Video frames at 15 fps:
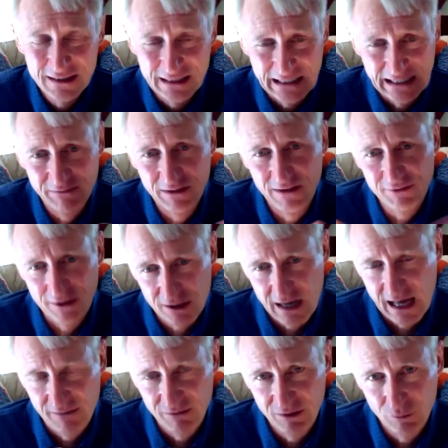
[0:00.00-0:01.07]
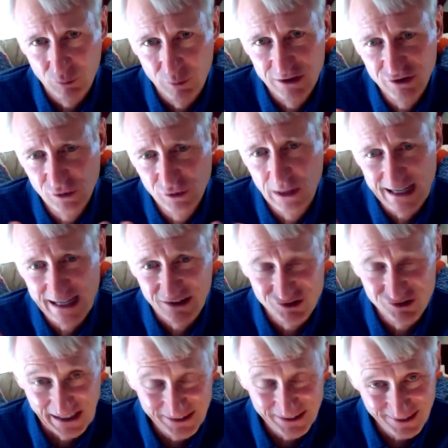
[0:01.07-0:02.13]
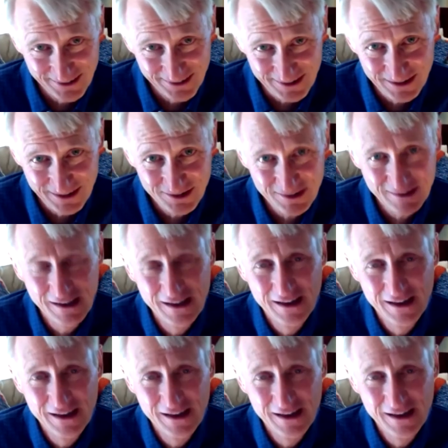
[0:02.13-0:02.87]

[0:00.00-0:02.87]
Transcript: even if they're kind of, we do like adjacencies.